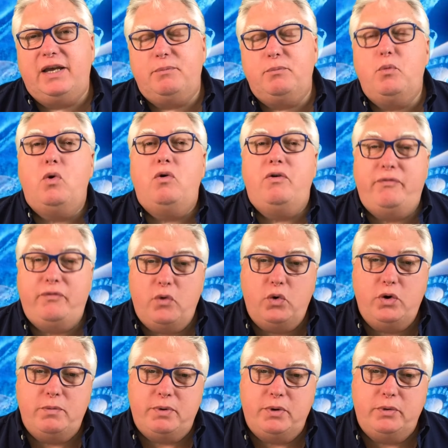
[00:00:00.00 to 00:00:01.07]
more
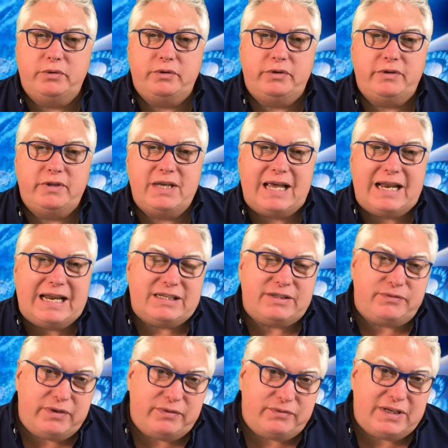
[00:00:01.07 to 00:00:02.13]
affordable than the
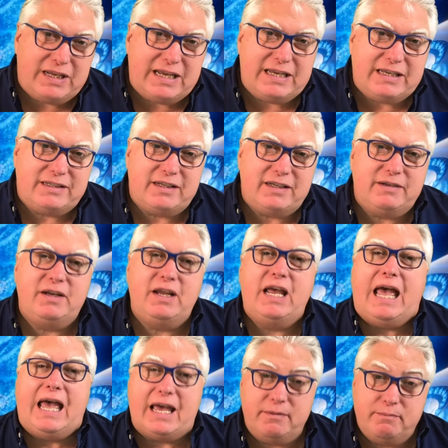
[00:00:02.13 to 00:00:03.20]
LS50s
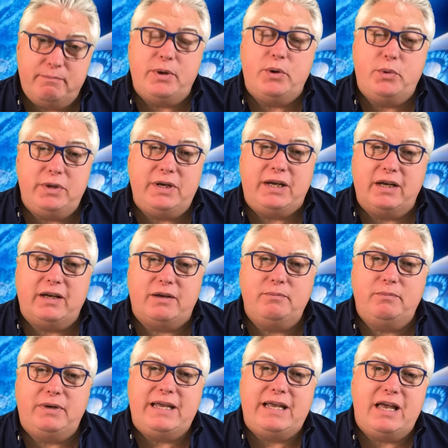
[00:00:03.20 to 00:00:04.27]
and building a
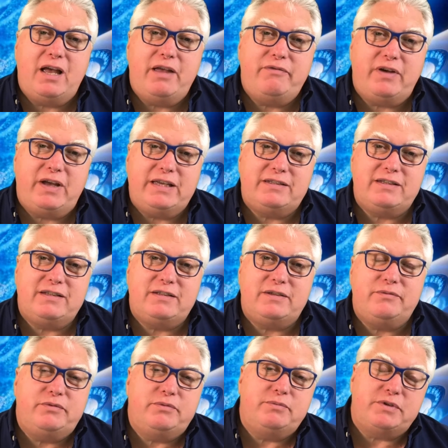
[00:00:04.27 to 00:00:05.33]
complete hi-fi
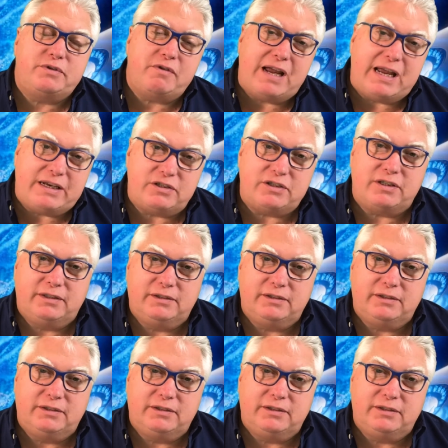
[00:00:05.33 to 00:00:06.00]
system from scratch.